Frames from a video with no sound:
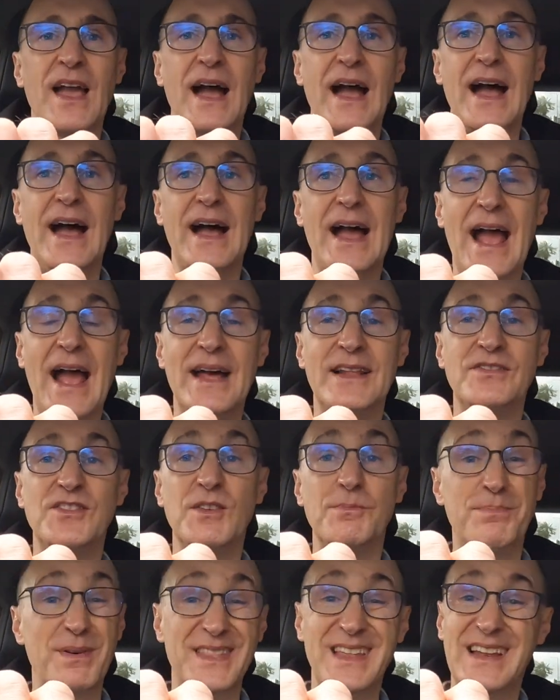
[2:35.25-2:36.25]

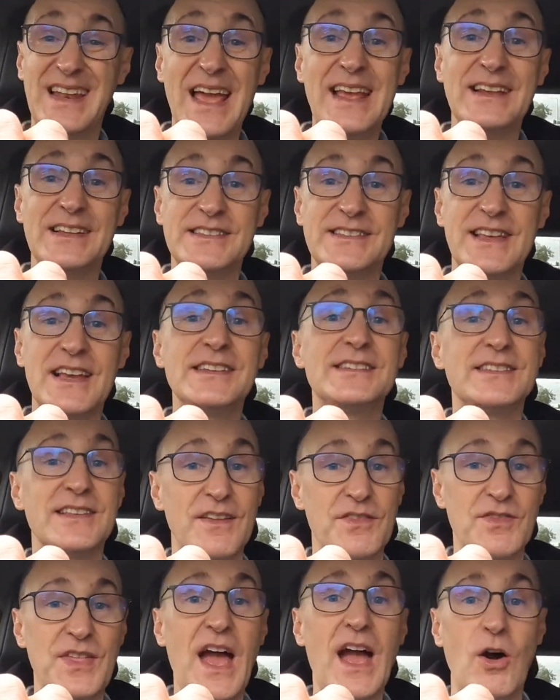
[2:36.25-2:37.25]
But the lane assist,
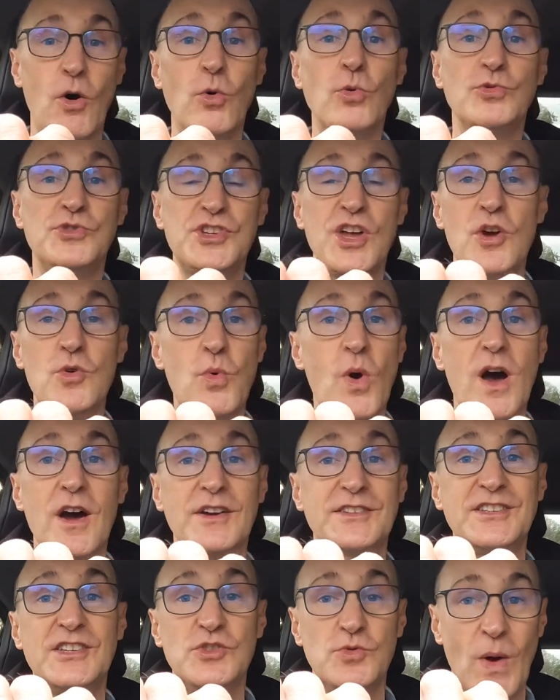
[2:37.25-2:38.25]
that also
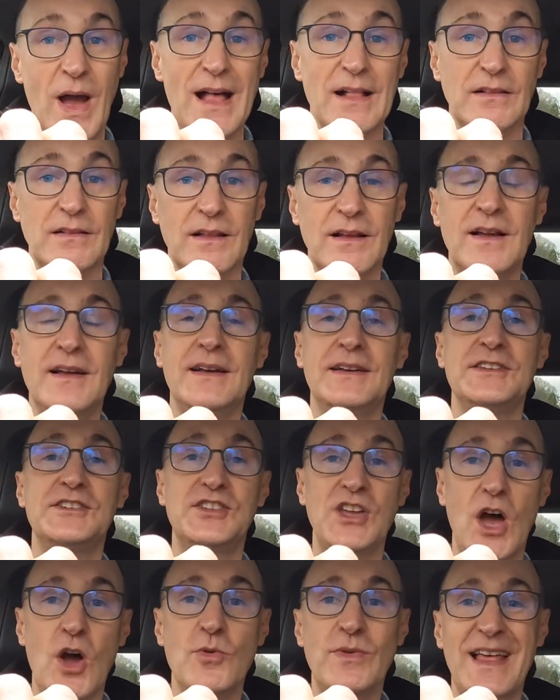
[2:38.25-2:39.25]
worked as well.
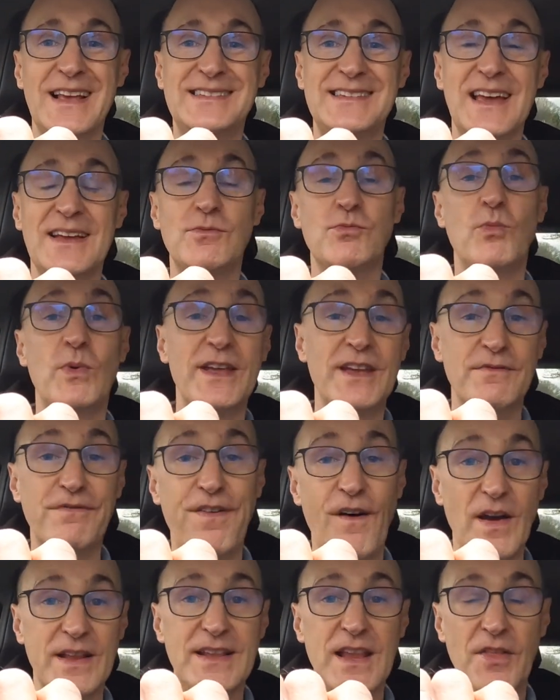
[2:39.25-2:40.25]
So they said, we can
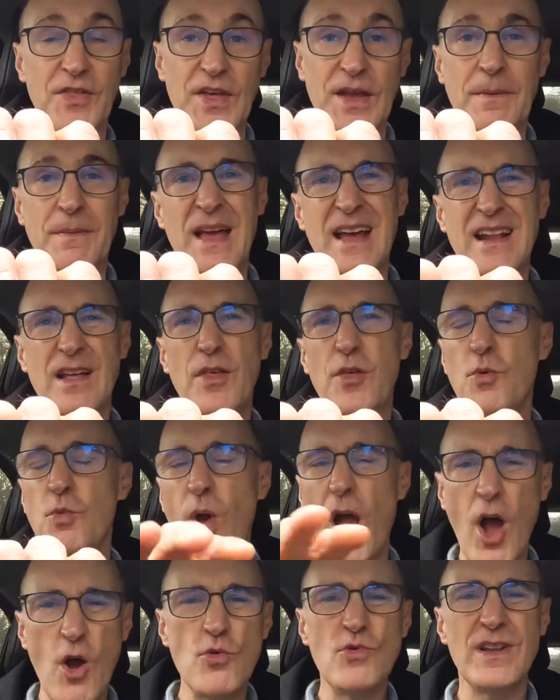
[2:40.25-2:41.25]
find nothing. Now, the
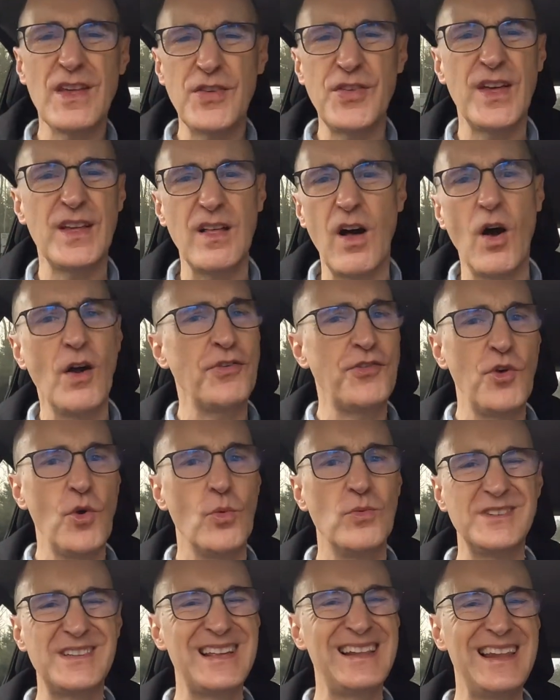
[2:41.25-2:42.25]
only thing that I
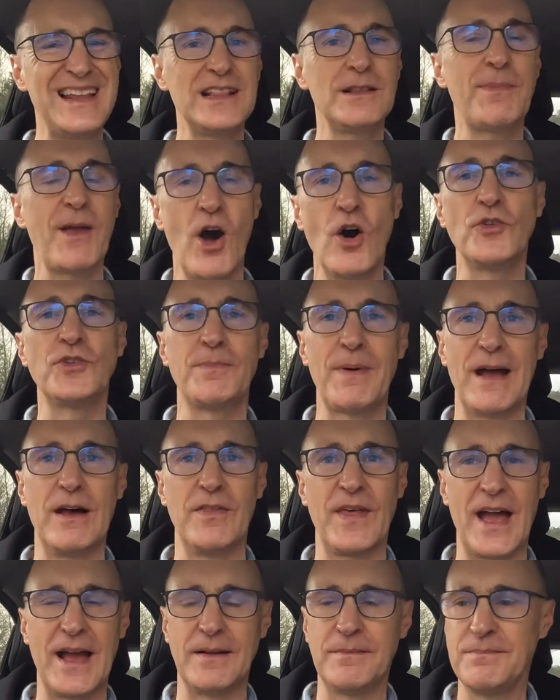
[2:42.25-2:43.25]
thought was a little bit odd
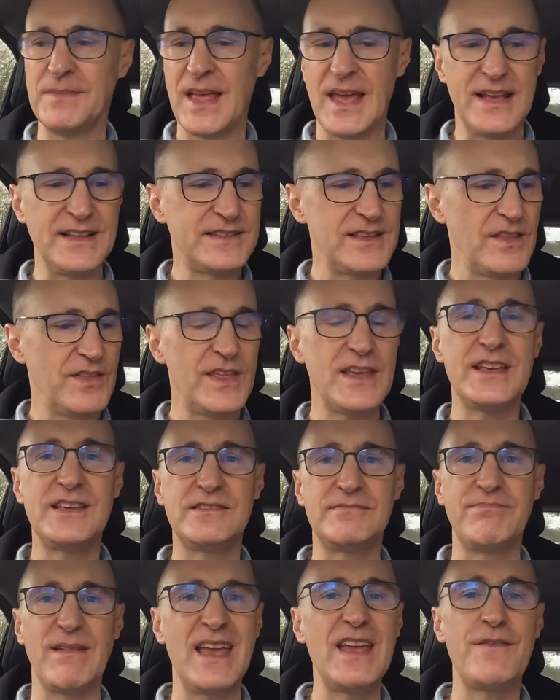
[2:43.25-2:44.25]
about that is that
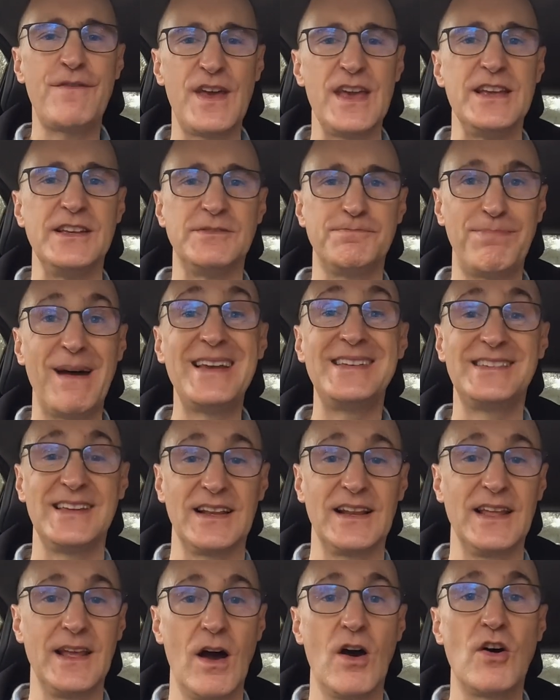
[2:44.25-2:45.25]
these EVs
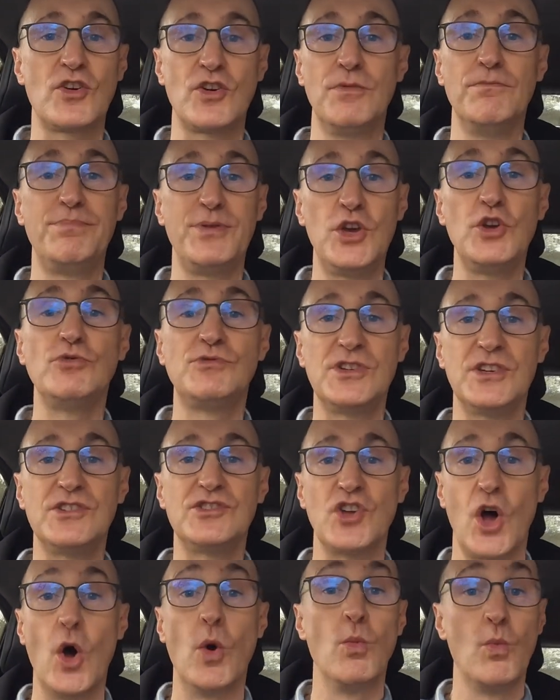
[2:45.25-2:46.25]
basically are
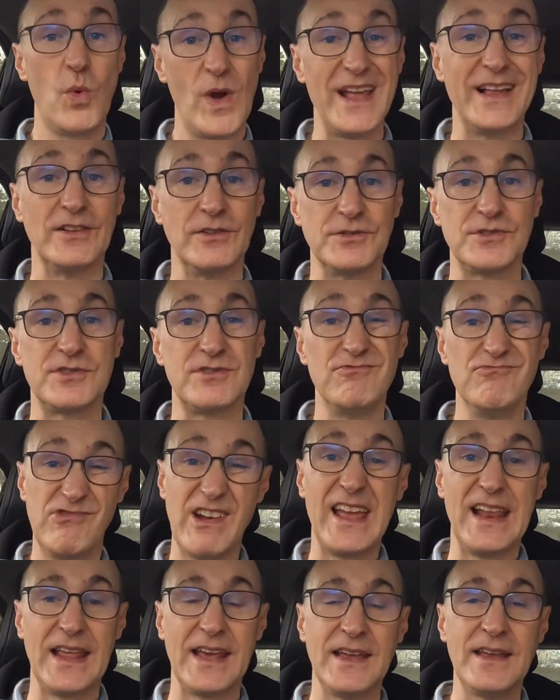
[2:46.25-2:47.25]
computers on wheels,
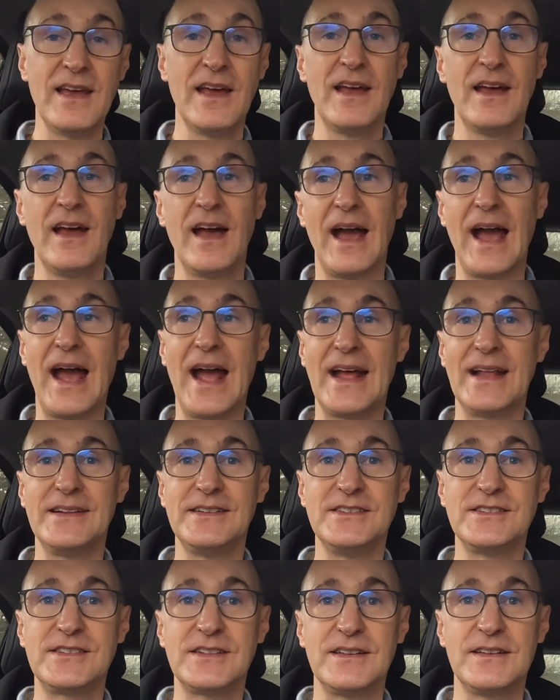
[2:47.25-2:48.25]
really.
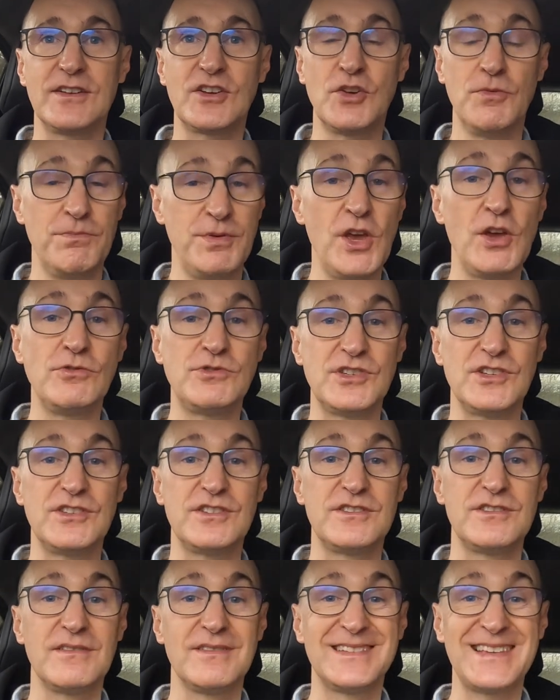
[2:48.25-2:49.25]
And
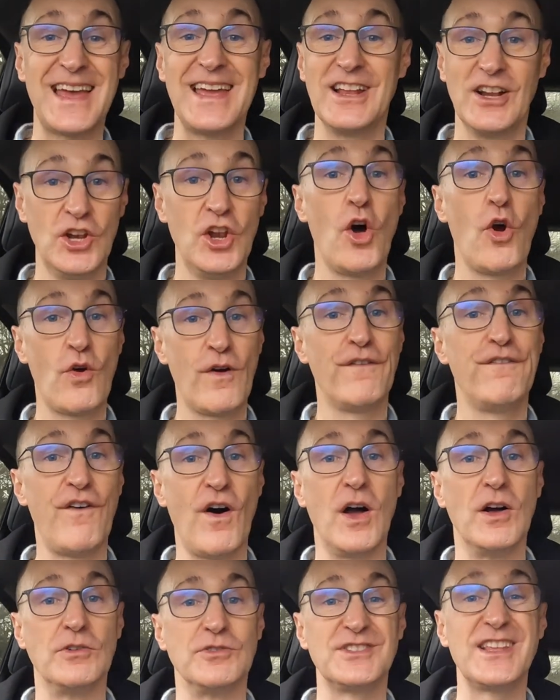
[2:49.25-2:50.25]
computers take log
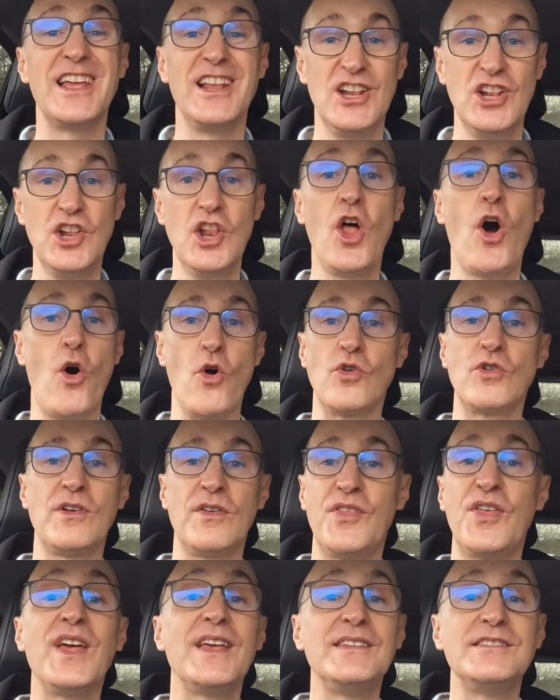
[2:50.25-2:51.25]
files. They log
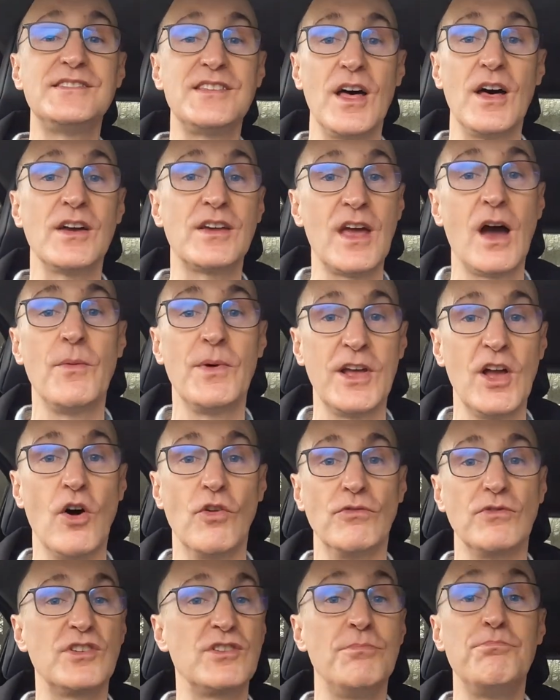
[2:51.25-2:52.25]
things that are going
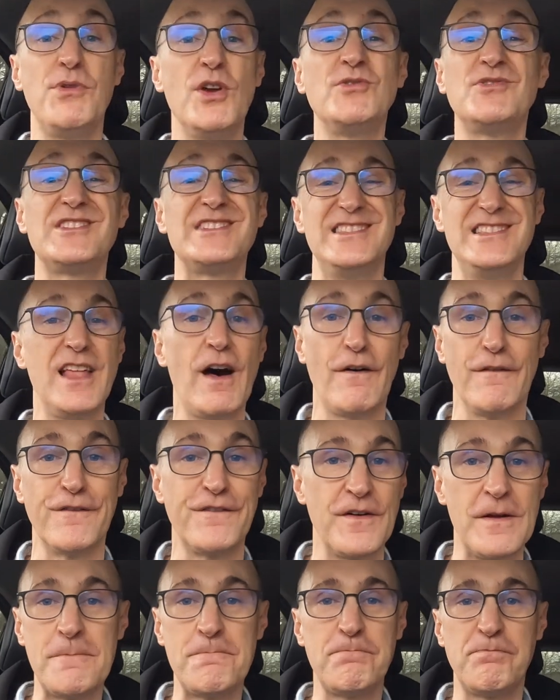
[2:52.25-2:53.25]
on. Computers love
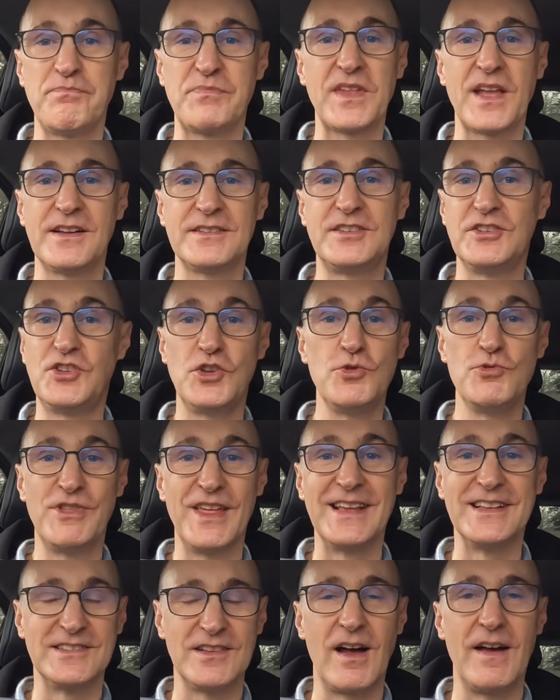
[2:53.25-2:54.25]
to do
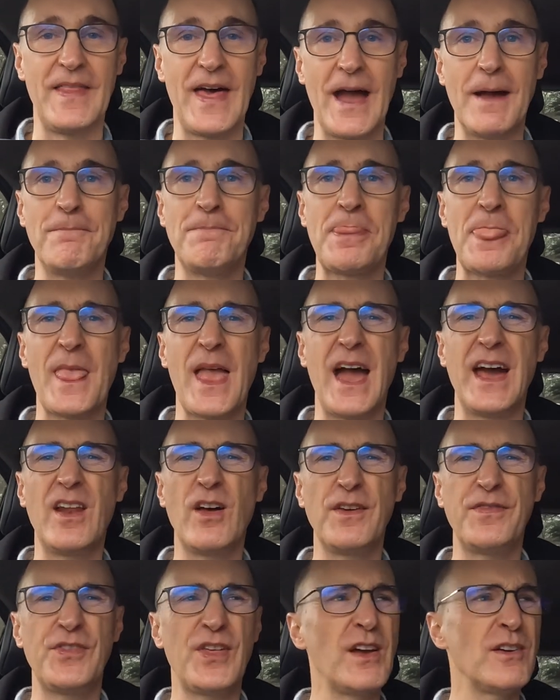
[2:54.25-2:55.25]
things like that. And
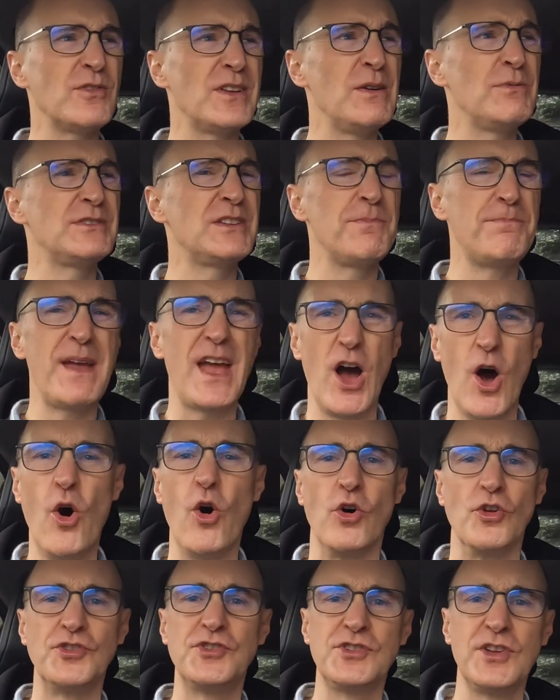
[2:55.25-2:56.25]
I felt it was a bit
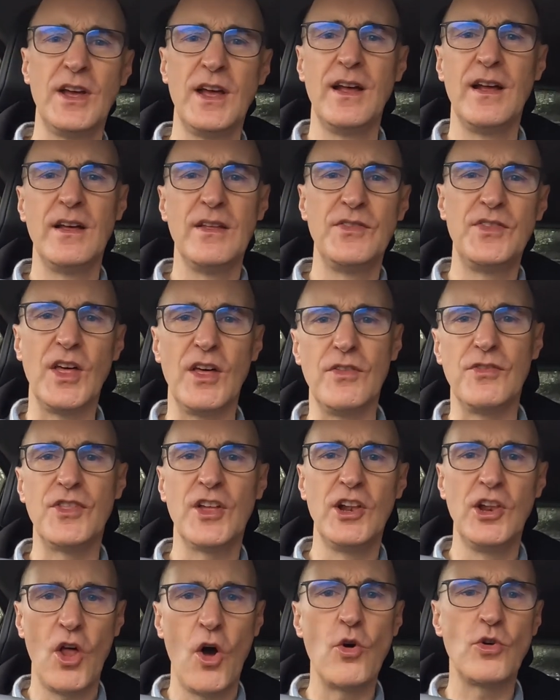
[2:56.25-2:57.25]
odd that
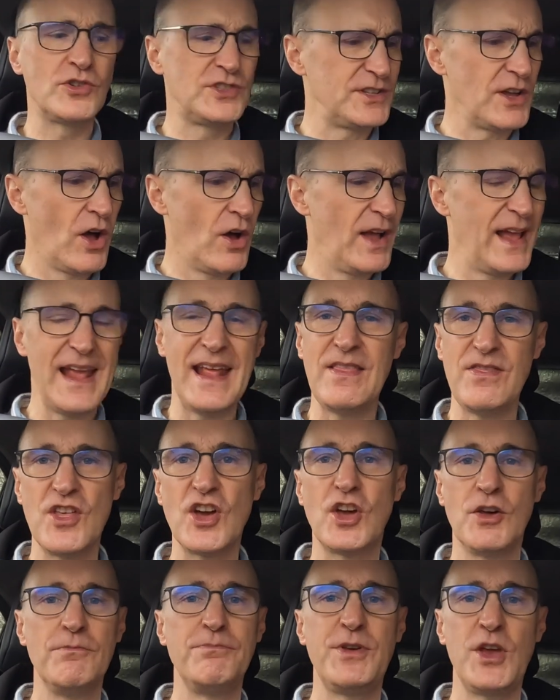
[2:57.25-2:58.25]
the logs in the
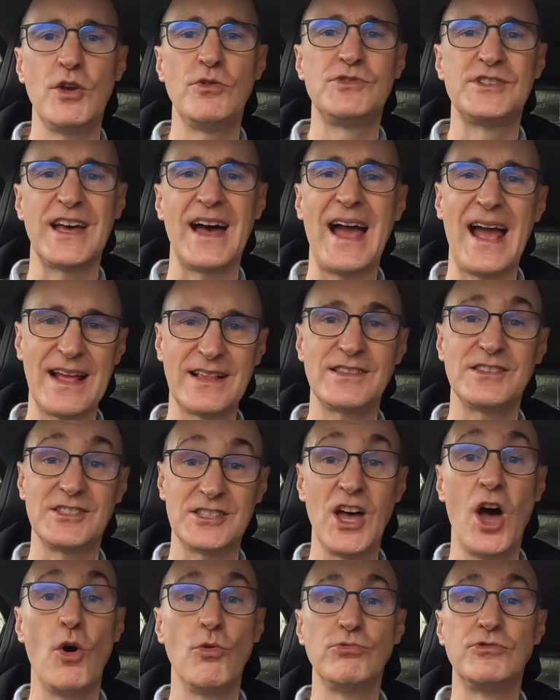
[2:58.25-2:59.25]
computer hadn't
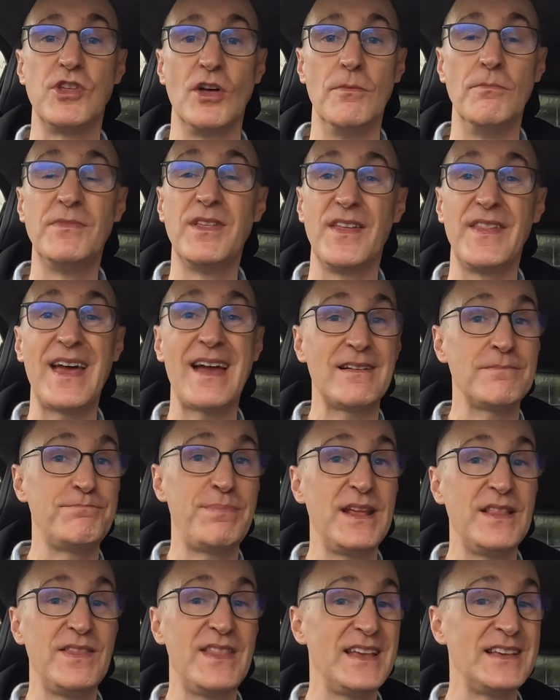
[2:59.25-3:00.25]
told them that there had
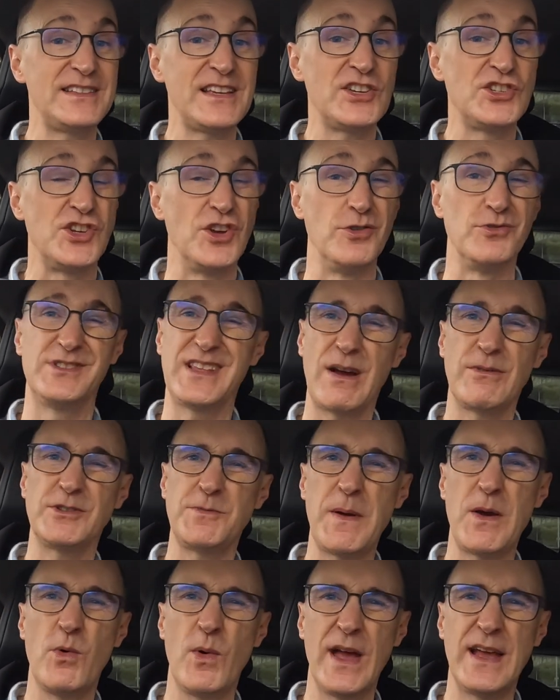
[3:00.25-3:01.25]
been these issues. That was
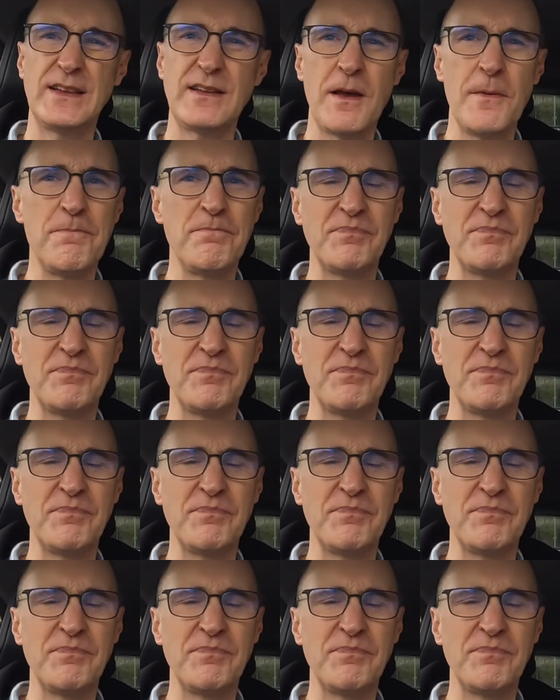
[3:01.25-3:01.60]
a bit weird.